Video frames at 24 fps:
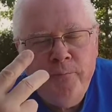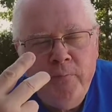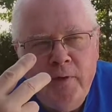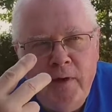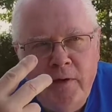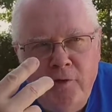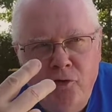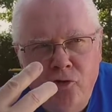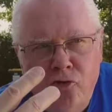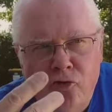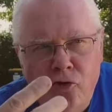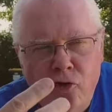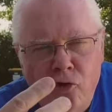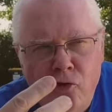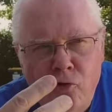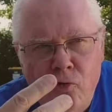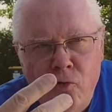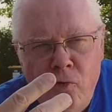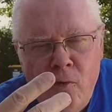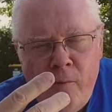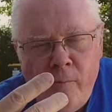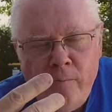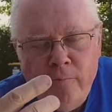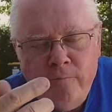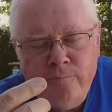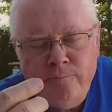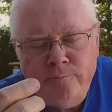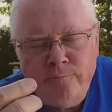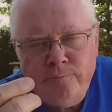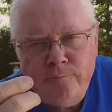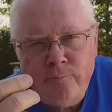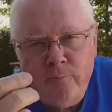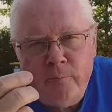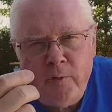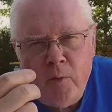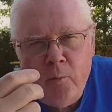And two,
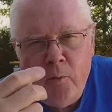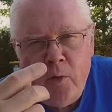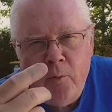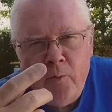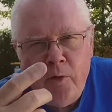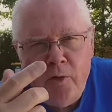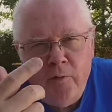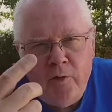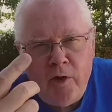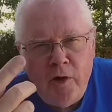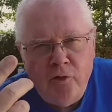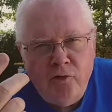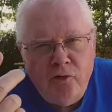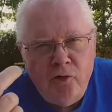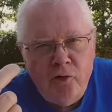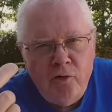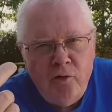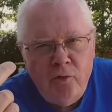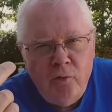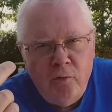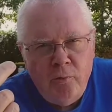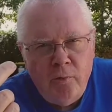when we go to